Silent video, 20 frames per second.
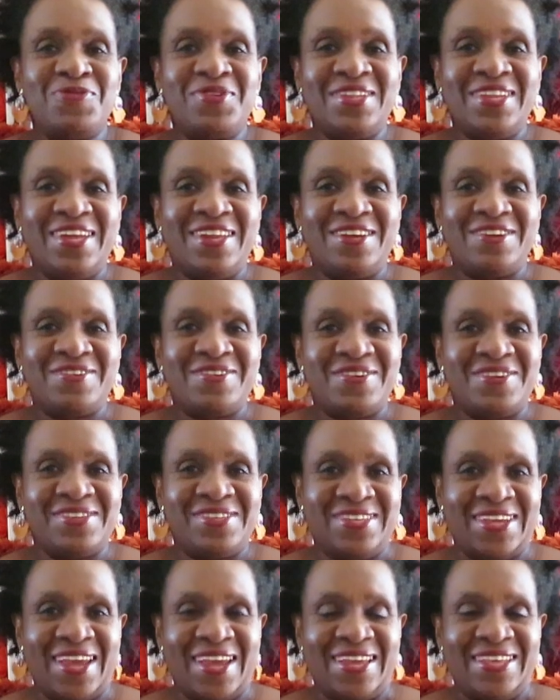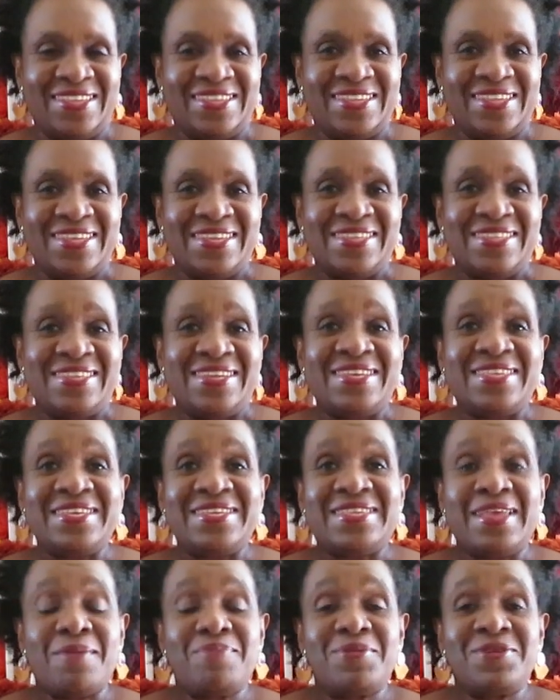Evelina Crochets. This
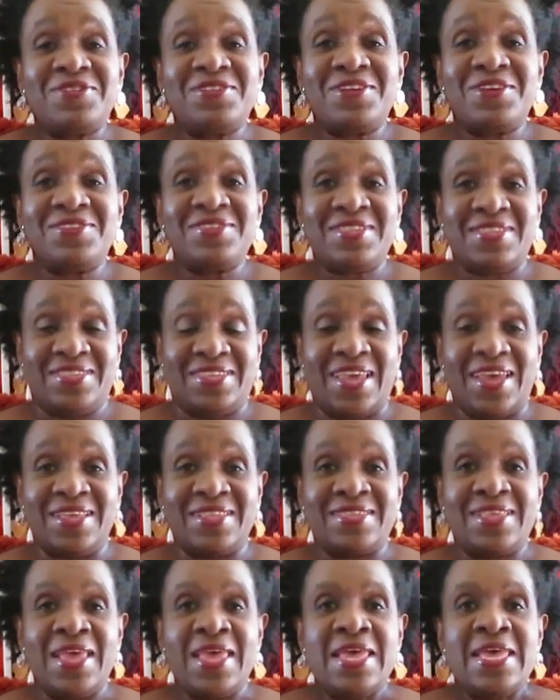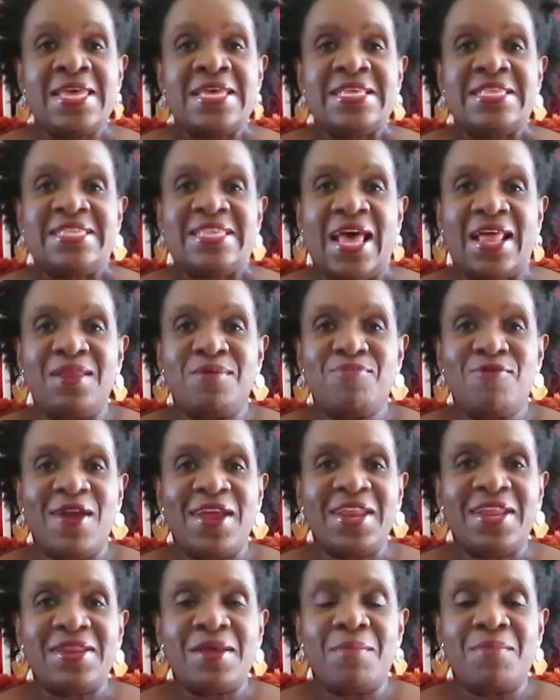is episode 6,
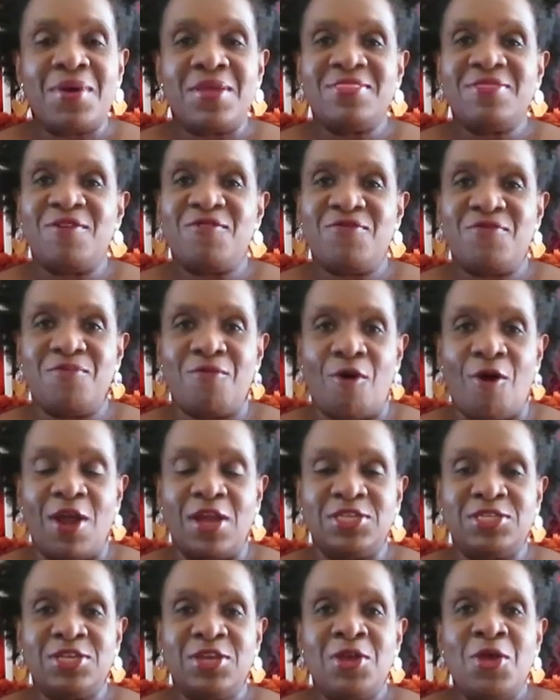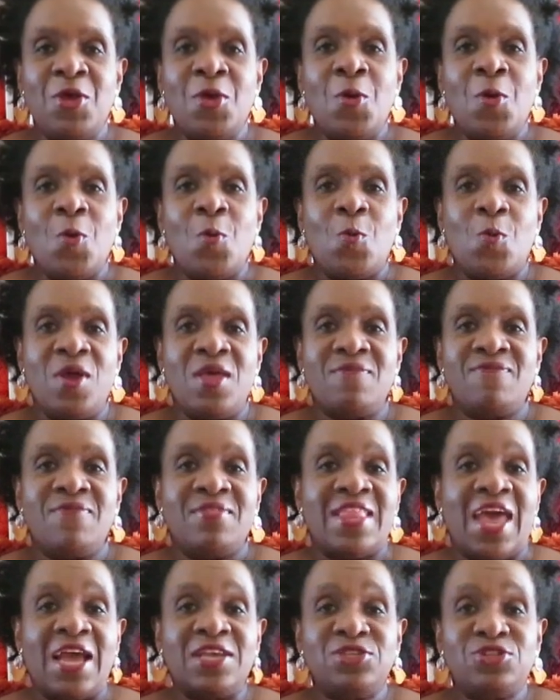celebrating the month of March with
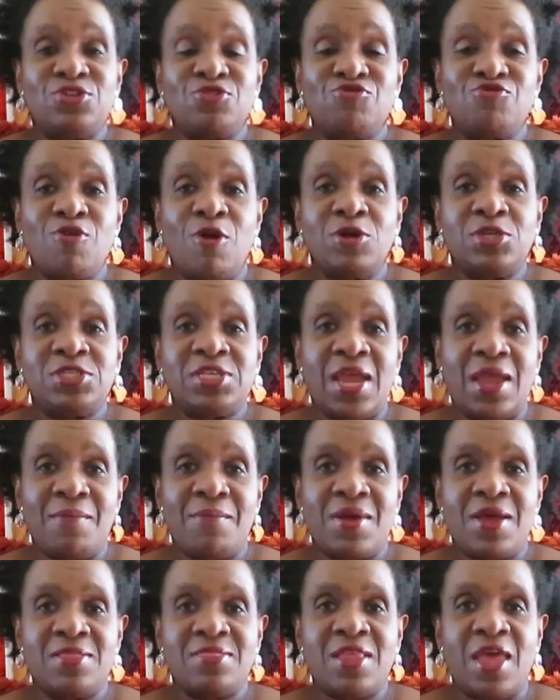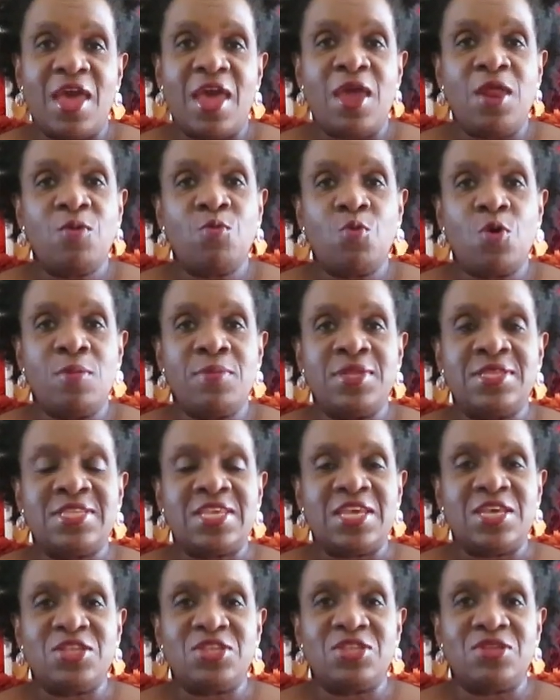National Crochet Month and Women's
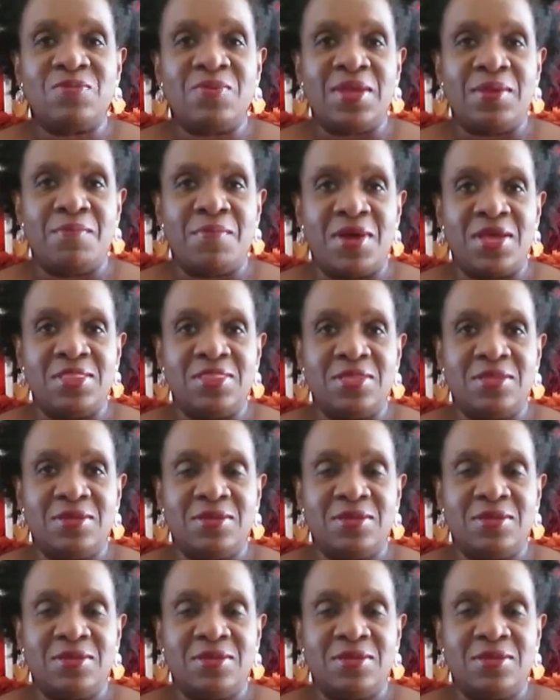History Month.